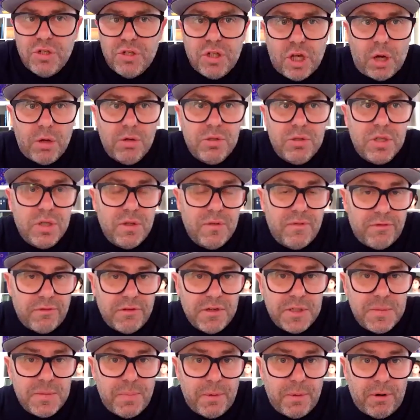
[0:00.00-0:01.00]
go-to for
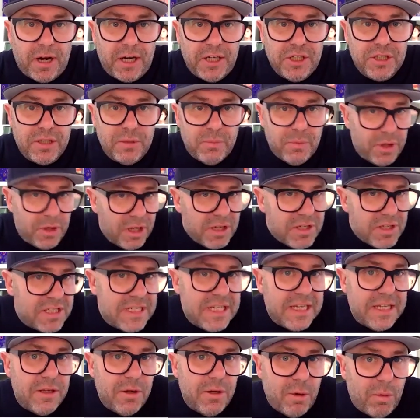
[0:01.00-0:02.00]
inspiration? When I
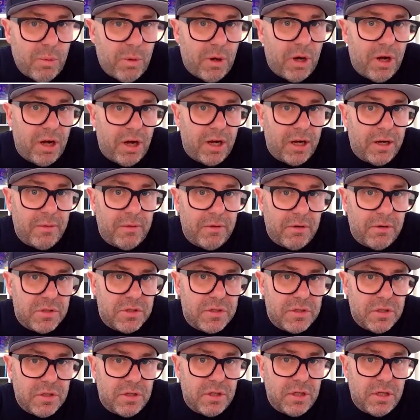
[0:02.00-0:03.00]
see your work, when I
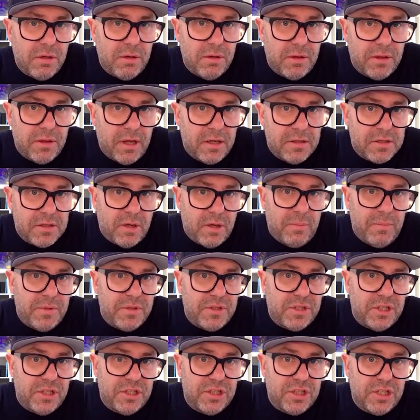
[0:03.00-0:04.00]
saw you at those
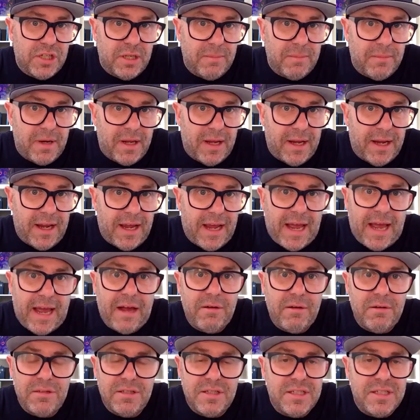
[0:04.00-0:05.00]
competitions, I'm like,
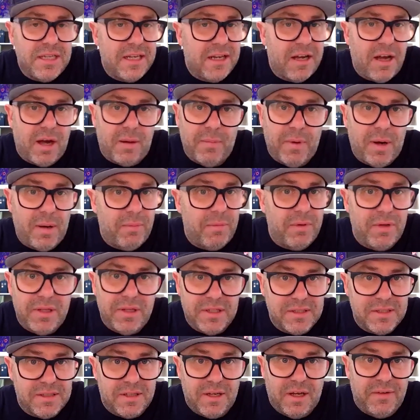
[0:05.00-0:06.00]
how does he come up with
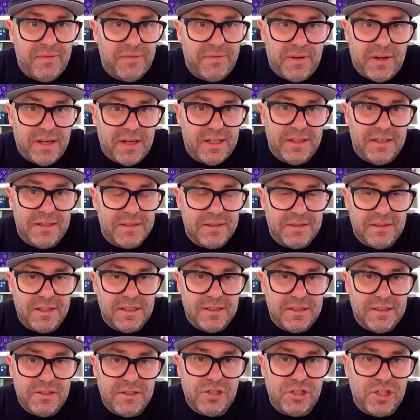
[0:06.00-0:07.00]
this stuff? Like
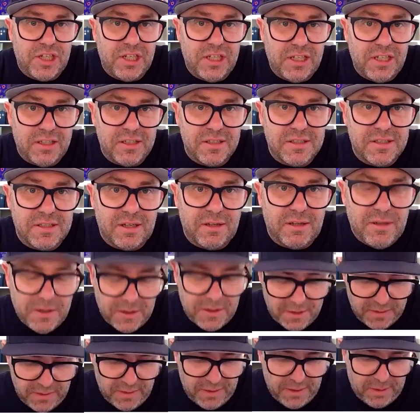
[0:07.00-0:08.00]
it's genius. So
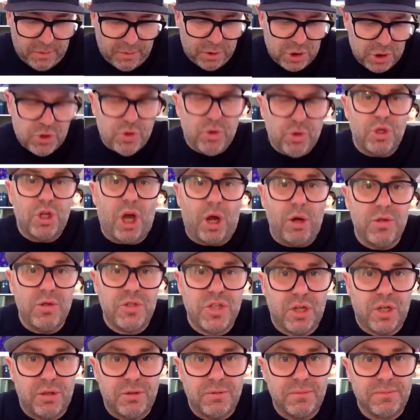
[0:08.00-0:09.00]
what's your
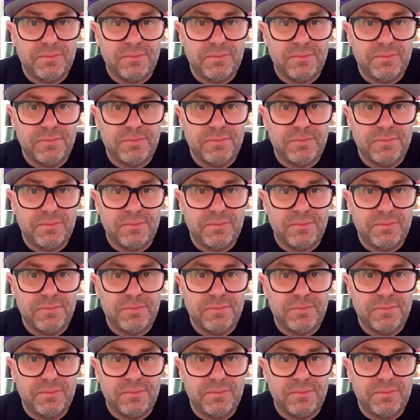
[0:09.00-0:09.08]
go-to?